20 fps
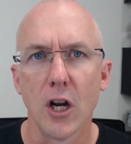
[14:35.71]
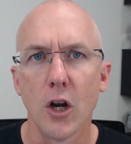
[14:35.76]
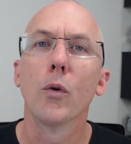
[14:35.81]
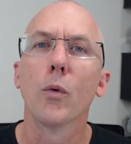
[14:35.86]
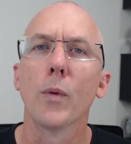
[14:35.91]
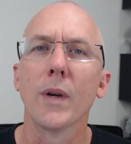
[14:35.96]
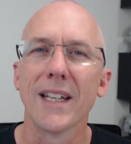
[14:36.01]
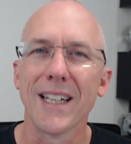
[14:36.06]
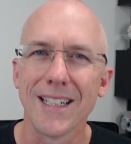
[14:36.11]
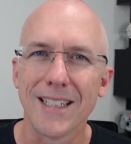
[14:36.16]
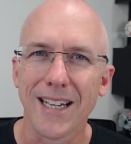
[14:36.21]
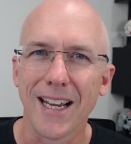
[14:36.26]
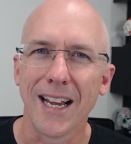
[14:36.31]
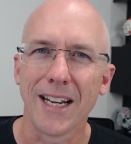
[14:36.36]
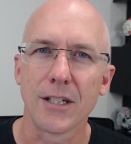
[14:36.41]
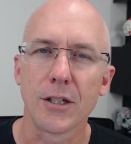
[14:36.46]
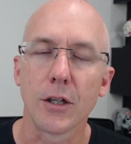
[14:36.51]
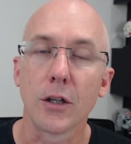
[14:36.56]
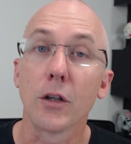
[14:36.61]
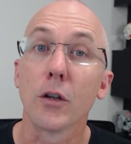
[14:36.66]
We need to
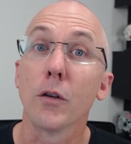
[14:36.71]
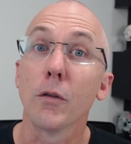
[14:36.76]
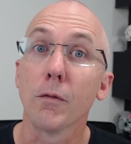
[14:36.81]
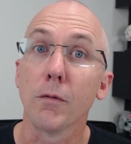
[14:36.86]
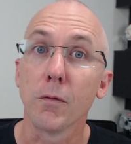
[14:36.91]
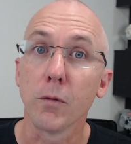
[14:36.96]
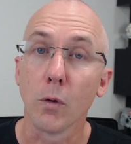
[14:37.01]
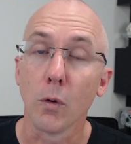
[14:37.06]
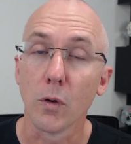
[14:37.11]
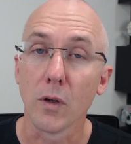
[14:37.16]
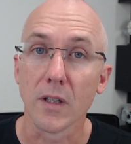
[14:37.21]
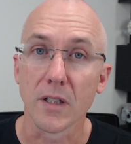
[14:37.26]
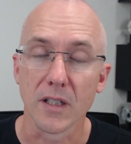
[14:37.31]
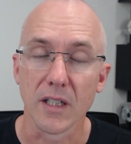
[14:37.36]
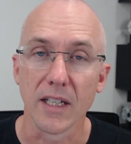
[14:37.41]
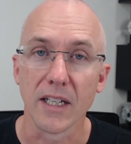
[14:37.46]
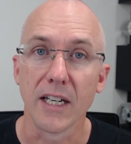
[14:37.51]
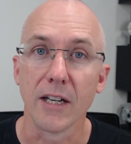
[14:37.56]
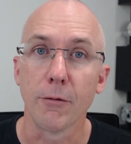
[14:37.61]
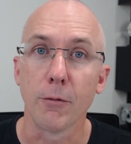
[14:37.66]
execute
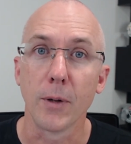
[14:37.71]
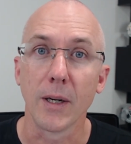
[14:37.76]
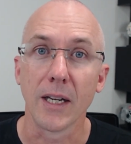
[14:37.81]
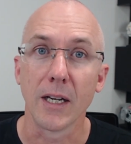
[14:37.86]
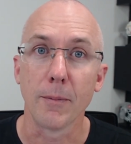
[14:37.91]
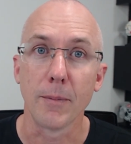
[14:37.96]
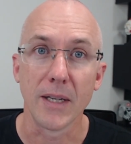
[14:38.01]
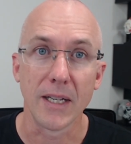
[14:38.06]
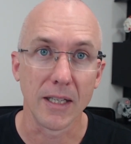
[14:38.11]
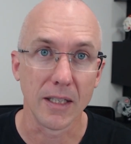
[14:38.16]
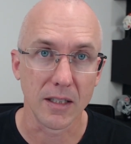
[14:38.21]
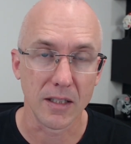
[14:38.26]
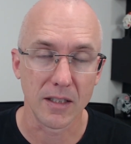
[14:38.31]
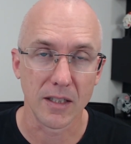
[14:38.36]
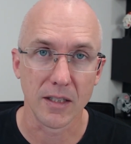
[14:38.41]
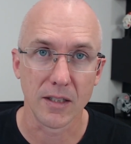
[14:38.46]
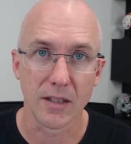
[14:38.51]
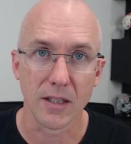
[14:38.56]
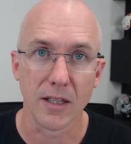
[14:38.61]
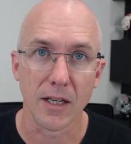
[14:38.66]
flawlessly if we're going to be
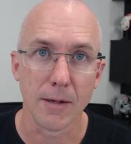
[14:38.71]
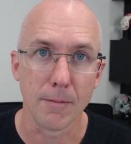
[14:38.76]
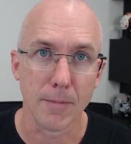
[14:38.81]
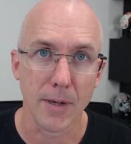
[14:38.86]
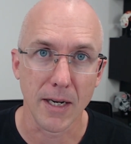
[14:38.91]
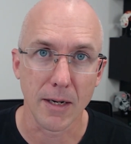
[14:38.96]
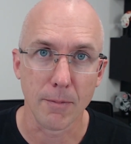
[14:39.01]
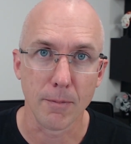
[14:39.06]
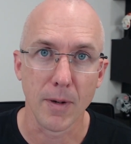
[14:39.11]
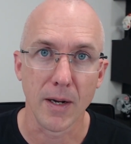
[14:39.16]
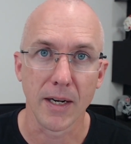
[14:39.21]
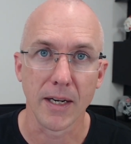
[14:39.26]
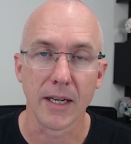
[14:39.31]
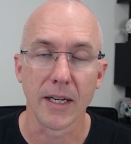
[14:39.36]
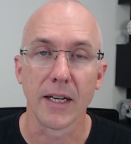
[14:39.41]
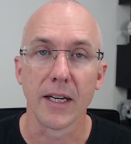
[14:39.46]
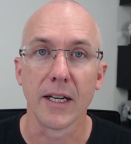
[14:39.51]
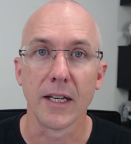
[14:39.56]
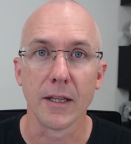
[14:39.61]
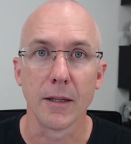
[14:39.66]
consistent and make money
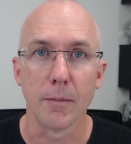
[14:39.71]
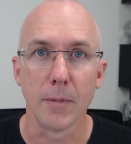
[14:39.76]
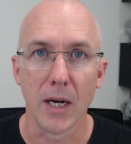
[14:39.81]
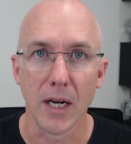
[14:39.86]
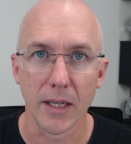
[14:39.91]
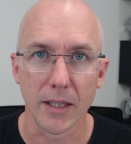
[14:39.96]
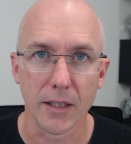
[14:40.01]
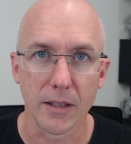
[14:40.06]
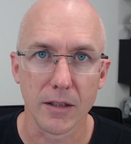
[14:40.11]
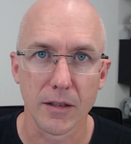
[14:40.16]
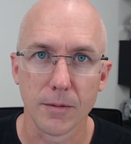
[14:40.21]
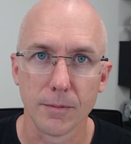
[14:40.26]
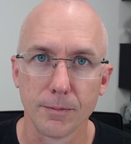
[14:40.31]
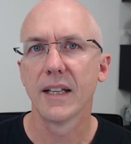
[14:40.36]
in the markets.